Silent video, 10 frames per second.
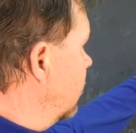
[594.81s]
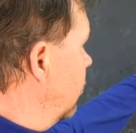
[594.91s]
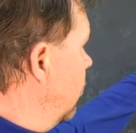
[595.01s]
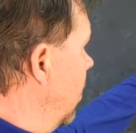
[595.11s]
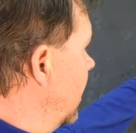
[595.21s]

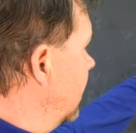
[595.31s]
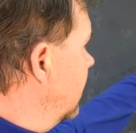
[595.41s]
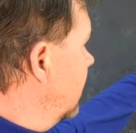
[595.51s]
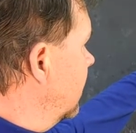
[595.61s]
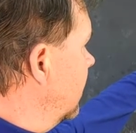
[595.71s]

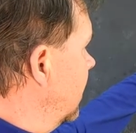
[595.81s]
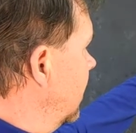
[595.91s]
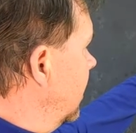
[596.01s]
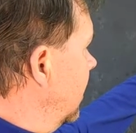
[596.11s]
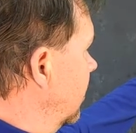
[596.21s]

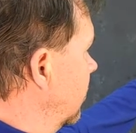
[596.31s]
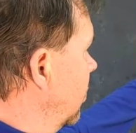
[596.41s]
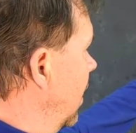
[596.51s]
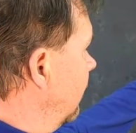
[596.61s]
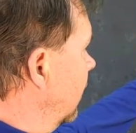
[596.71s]

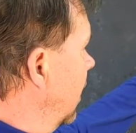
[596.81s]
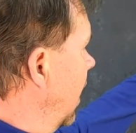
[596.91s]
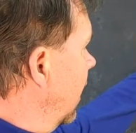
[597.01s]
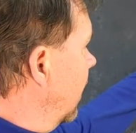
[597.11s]
12 o'clock